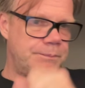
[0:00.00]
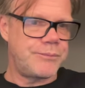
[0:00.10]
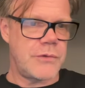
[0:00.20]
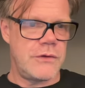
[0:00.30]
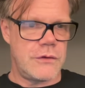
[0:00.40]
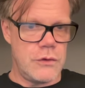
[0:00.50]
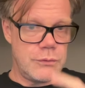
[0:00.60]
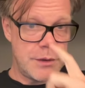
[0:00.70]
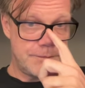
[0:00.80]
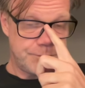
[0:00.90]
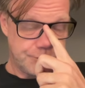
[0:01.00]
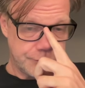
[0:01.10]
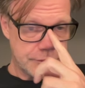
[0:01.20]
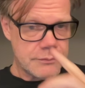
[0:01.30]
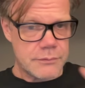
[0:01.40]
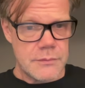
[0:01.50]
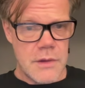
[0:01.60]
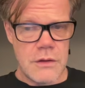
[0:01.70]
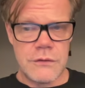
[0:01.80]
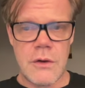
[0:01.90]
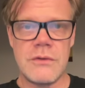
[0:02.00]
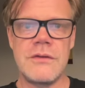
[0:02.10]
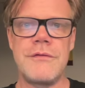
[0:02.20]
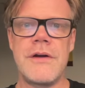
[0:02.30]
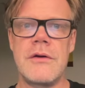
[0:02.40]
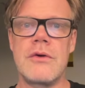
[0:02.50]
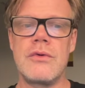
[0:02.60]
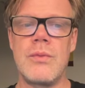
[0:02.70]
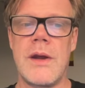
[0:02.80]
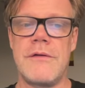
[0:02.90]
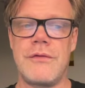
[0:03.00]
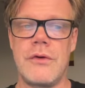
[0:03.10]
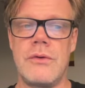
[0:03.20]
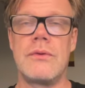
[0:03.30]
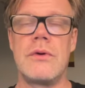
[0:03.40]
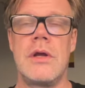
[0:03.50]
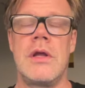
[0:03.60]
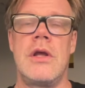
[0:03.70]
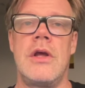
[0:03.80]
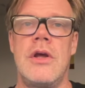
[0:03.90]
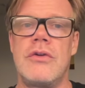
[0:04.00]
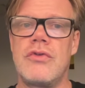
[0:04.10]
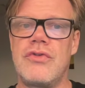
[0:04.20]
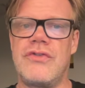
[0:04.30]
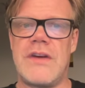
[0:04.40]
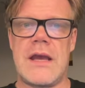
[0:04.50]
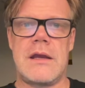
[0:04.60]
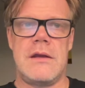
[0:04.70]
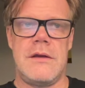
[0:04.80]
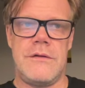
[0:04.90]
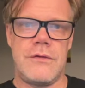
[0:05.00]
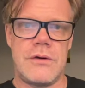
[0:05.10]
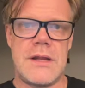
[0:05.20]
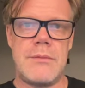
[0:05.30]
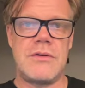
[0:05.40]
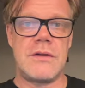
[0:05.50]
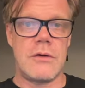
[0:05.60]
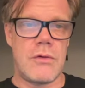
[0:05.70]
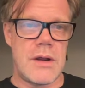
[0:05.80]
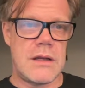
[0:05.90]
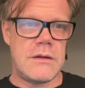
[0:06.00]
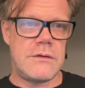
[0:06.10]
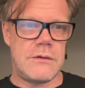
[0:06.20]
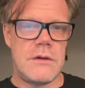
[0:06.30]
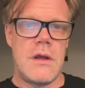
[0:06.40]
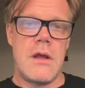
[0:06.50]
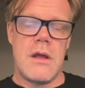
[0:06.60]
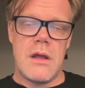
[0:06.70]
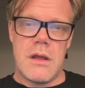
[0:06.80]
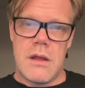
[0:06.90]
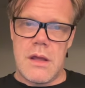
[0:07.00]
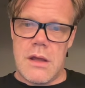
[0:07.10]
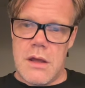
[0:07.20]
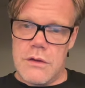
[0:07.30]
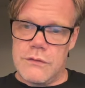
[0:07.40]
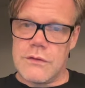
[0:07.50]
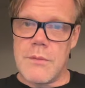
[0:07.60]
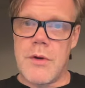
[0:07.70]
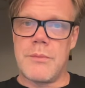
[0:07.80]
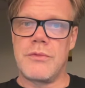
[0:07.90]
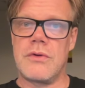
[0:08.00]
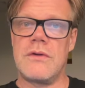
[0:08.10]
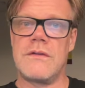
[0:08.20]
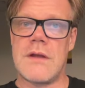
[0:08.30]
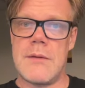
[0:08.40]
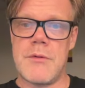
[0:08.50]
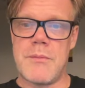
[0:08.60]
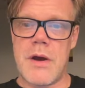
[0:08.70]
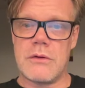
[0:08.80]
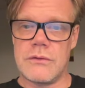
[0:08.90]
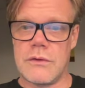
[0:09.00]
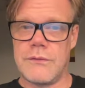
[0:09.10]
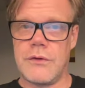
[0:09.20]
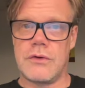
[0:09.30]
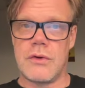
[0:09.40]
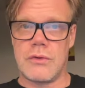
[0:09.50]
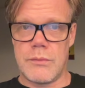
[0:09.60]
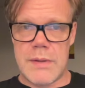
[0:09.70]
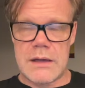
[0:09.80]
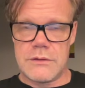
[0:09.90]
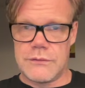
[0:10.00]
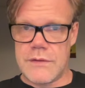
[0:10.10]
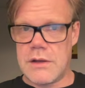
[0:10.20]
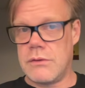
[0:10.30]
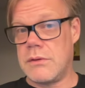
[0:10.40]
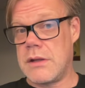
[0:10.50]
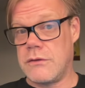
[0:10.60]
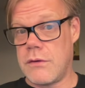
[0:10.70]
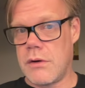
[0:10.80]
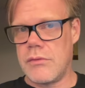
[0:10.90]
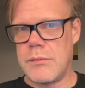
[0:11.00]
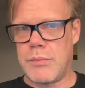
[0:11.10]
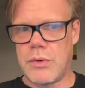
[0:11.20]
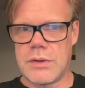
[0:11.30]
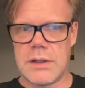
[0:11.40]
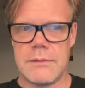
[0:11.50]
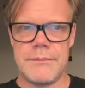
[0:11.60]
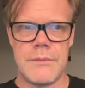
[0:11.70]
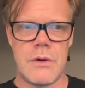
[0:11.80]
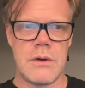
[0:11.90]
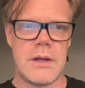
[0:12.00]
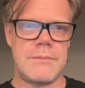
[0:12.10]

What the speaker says: Excuse me. So it's a very good way for you to check if your debits and credits sum up to the same amount of your total balance value that you are reporting. Okay?